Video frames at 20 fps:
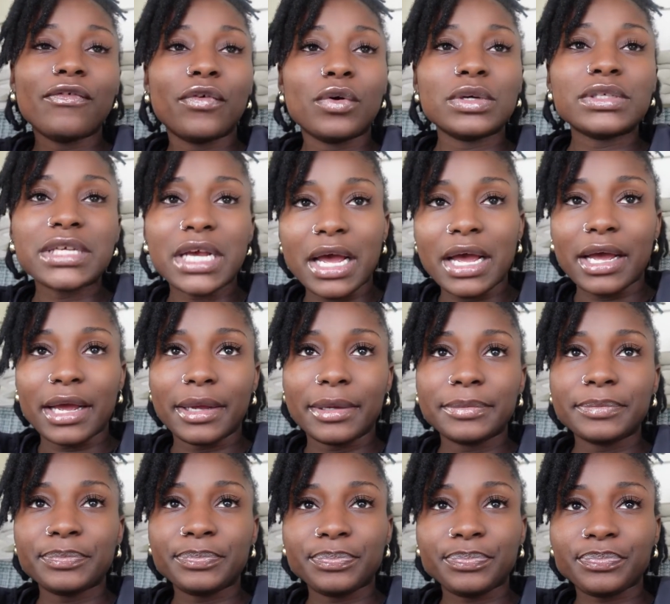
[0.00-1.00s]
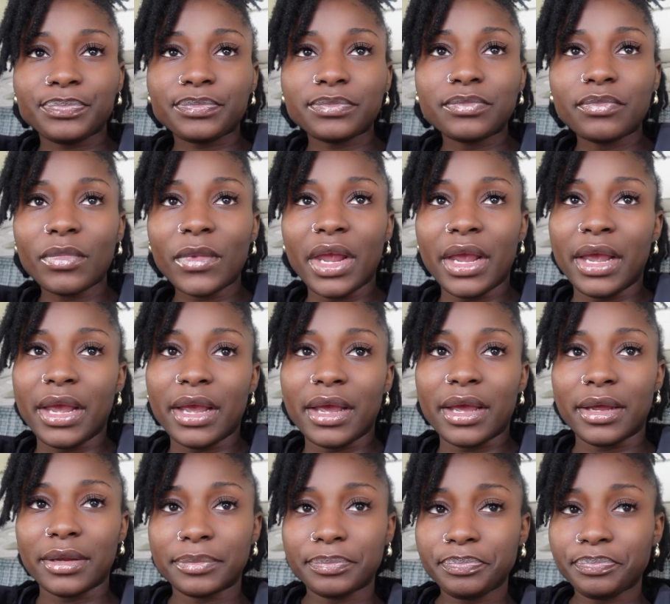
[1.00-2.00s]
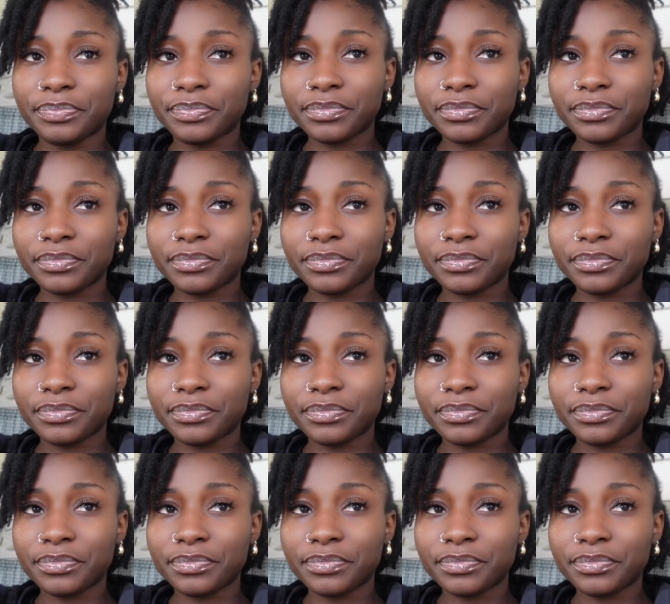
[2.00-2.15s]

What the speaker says: full-time, and